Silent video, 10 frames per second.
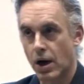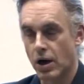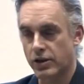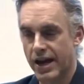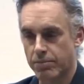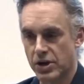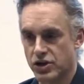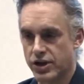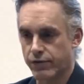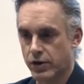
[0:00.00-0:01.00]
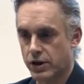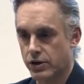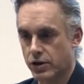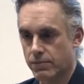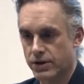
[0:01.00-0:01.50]
aren't that much different
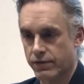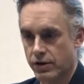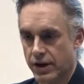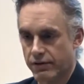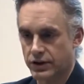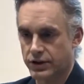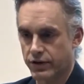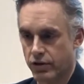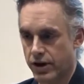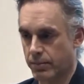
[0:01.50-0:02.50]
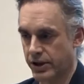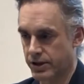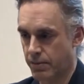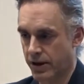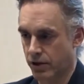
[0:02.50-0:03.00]
in terms of their levels of
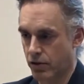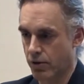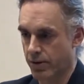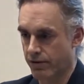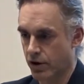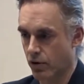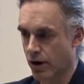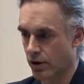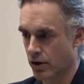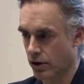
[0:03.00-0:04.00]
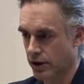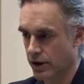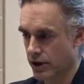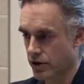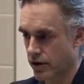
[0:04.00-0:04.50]
agreeableness by the group, if you go out and you look at
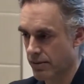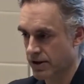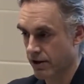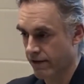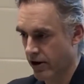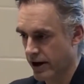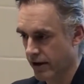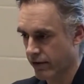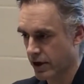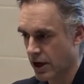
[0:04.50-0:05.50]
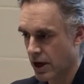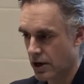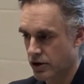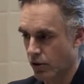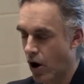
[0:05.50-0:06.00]
the extremes, they're very different.
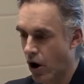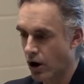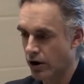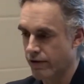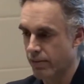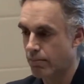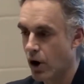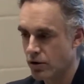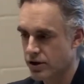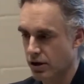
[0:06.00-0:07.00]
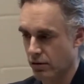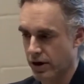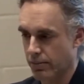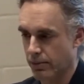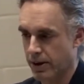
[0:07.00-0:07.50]
So all of the most
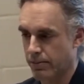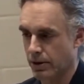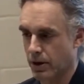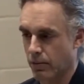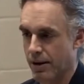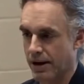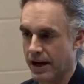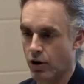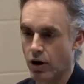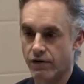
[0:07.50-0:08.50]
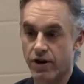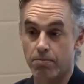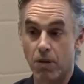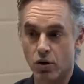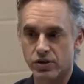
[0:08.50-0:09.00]
agreeable people are women, and all of the
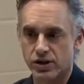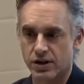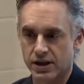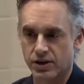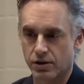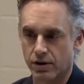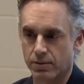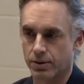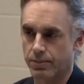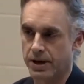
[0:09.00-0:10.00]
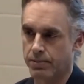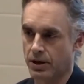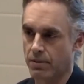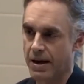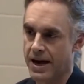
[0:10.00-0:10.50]
most disagreeable
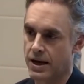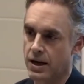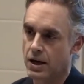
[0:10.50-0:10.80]
people are men.